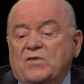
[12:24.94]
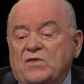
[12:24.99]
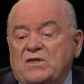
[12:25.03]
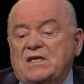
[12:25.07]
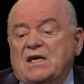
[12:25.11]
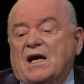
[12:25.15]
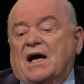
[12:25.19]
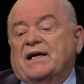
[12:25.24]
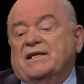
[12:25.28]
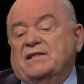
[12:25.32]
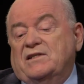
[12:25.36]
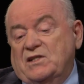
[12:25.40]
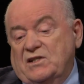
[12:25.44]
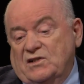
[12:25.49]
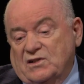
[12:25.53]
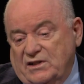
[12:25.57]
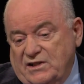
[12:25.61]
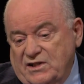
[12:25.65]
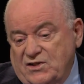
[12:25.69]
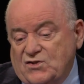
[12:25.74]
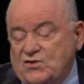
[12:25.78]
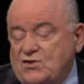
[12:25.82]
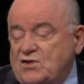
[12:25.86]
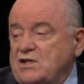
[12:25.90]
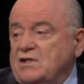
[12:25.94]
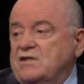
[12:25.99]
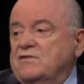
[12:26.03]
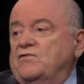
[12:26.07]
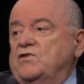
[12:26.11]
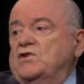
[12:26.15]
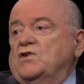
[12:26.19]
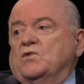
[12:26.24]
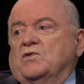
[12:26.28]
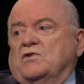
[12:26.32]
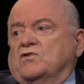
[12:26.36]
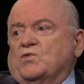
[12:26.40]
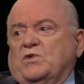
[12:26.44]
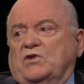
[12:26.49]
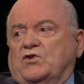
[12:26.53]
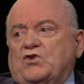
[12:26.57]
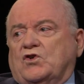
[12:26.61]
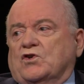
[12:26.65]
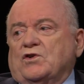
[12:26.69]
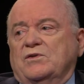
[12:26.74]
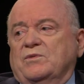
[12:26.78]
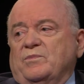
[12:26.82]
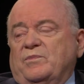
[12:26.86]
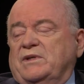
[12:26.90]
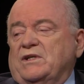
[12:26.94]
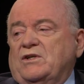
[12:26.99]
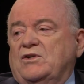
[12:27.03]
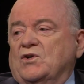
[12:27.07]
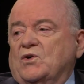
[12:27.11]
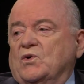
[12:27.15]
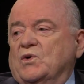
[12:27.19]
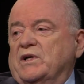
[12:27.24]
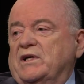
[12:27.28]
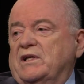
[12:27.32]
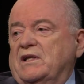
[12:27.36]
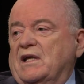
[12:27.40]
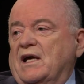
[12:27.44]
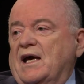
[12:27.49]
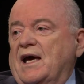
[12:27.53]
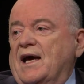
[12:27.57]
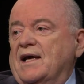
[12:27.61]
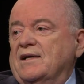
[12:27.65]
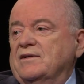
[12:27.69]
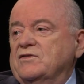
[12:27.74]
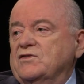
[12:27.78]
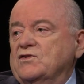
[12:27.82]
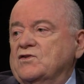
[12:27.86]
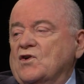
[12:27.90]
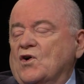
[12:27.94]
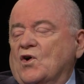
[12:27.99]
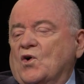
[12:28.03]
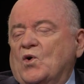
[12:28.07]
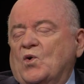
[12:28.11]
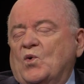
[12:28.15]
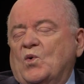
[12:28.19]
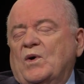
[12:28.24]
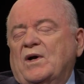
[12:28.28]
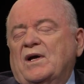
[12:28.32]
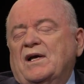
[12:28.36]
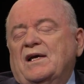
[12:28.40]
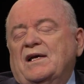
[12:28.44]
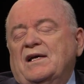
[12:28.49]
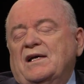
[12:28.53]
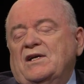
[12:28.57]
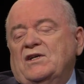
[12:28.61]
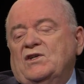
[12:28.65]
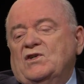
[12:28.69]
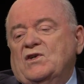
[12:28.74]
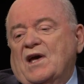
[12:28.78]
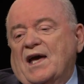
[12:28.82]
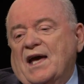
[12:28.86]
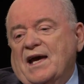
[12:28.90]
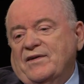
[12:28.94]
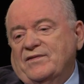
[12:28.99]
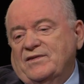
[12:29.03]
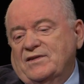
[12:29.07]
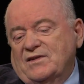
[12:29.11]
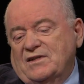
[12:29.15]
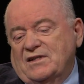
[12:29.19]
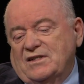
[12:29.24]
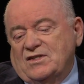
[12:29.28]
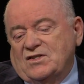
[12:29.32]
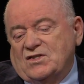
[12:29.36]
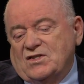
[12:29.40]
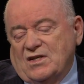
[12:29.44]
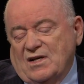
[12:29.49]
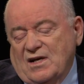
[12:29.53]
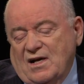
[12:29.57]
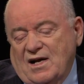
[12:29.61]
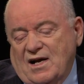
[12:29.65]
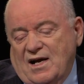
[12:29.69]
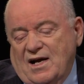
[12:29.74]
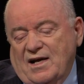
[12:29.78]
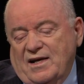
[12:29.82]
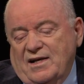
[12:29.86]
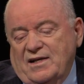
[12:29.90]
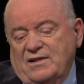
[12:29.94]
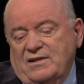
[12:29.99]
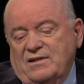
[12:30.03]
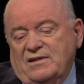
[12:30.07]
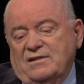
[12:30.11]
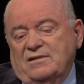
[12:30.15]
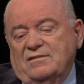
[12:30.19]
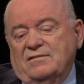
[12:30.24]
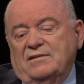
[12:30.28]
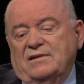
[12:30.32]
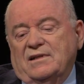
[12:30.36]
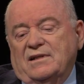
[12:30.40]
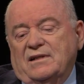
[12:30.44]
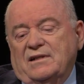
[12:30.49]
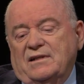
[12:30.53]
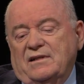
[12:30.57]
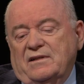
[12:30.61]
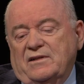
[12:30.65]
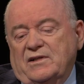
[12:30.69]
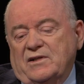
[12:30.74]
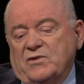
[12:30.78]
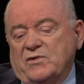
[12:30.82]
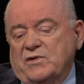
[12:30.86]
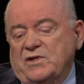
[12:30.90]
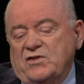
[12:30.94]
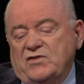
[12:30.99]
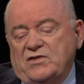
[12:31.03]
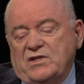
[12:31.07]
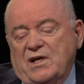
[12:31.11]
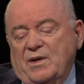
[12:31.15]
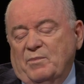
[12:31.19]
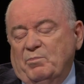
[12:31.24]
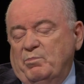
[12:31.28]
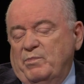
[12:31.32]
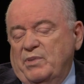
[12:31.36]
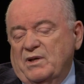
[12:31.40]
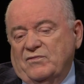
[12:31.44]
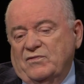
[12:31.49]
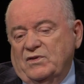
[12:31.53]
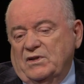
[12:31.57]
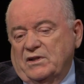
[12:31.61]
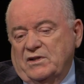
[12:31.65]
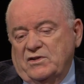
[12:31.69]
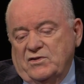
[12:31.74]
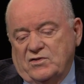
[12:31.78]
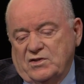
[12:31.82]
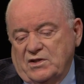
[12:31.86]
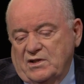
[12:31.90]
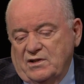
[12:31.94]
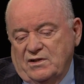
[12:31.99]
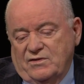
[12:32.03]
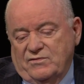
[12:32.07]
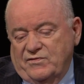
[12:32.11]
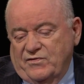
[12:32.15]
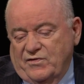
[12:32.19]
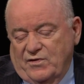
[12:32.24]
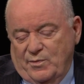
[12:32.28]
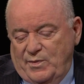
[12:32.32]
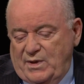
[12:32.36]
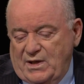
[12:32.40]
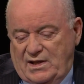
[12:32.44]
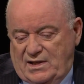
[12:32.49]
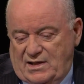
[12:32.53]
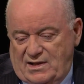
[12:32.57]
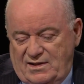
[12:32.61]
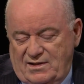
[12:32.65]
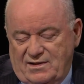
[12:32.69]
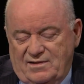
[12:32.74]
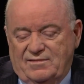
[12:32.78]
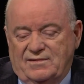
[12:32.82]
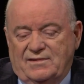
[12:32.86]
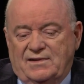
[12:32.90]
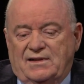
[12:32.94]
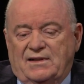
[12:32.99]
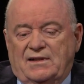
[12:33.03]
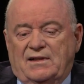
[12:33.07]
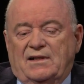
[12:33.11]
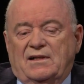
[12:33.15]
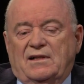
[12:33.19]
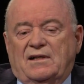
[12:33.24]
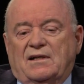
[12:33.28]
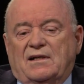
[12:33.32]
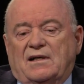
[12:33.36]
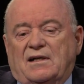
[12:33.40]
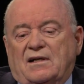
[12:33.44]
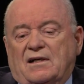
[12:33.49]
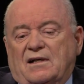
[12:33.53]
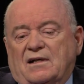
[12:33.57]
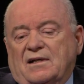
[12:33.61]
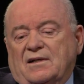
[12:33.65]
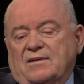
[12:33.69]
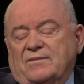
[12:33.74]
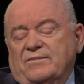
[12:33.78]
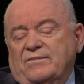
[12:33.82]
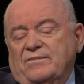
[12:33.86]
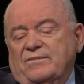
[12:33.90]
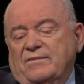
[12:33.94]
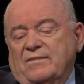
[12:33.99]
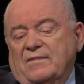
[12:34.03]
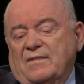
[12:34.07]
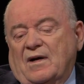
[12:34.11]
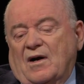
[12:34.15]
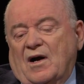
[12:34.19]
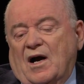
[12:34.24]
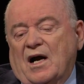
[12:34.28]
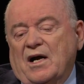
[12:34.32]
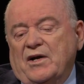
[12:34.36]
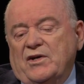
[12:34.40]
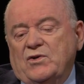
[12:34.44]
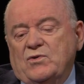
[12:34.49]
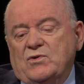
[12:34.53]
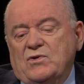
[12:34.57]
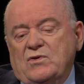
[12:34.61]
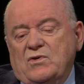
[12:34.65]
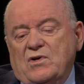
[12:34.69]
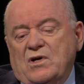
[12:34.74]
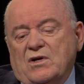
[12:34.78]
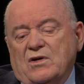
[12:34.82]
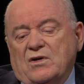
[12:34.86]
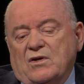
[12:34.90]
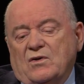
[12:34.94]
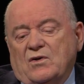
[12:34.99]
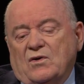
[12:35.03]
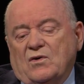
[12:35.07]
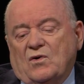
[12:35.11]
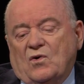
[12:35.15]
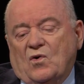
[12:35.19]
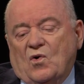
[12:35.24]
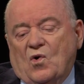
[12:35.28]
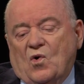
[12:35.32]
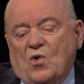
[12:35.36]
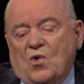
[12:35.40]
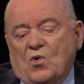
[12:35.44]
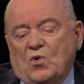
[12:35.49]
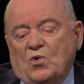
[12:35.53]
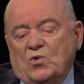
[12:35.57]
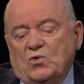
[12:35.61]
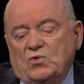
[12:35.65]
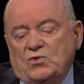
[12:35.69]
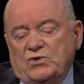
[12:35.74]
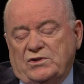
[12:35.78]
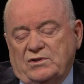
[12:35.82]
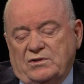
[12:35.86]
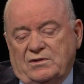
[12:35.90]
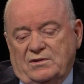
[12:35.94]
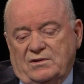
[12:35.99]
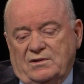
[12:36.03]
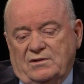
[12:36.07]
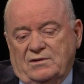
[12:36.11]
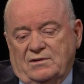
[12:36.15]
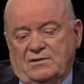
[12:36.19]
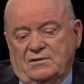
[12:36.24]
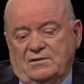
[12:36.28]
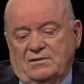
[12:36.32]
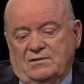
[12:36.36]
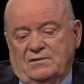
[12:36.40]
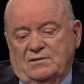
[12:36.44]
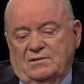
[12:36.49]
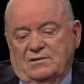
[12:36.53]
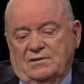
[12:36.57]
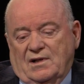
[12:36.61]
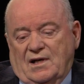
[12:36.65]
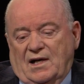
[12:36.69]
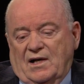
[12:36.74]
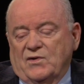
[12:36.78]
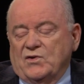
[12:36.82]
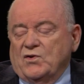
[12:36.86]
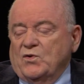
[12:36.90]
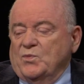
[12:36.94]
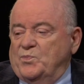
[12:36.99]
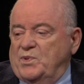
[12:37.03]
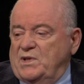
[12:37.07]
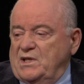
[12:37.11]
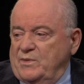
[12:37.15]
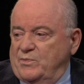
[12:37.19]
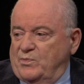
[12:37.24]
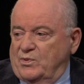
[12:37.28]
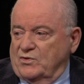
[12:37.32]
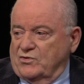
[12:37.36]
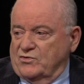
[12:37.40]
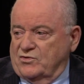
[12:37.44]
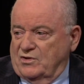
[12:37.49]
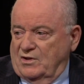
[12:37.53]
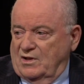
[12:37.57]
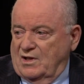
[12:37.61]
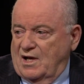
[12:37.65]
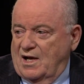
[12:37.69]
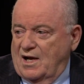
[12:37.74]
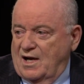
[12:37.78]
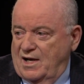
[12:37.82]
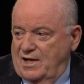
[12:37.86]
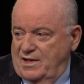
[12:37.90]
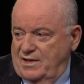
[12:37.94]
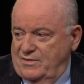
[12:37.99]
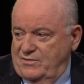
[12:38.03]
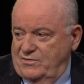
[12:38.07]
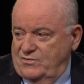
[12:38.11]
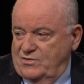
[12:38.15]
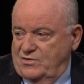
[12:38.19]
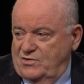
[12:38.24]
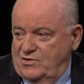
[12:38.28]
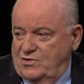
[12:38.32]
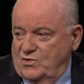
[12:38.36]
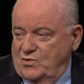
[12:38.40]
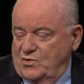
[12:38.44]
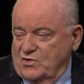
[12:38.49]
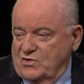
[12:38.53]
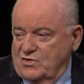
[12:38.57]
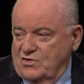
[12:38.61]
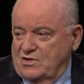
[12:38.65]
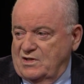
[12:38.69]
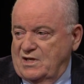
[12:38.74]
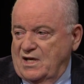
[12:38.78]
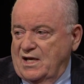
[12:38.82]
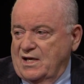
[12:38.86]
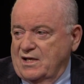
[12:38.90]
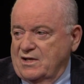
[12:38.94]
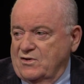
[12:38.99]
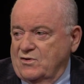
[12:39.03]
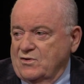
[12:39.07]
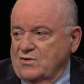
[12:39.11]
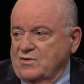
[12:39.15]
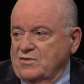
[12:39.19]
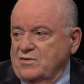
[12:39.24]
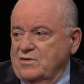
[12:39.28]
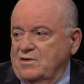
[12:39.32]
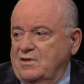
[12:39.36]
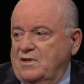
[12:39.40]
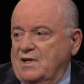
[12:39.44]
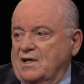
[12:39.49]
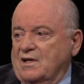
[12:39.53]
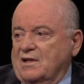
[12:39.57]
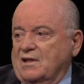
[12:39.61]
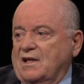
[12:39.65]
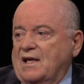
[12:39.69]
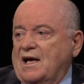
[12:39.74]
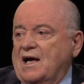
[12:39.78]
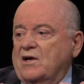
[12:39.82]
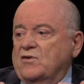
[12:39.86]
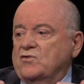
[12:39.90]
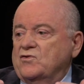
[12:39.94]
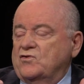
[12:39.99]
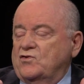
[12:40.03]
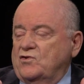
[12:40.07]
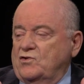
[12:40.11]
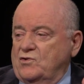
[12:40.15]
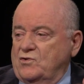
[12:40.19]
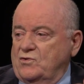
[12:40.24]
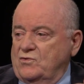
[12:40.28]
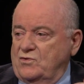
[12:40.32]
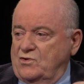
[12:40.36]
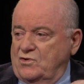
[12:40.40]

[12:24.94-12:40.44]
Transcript: The idealistic view is we shouldn't be doing that. So you have to decide, and there is ambivalence in it for me, are you going to hold other people's lives to a standard that allows you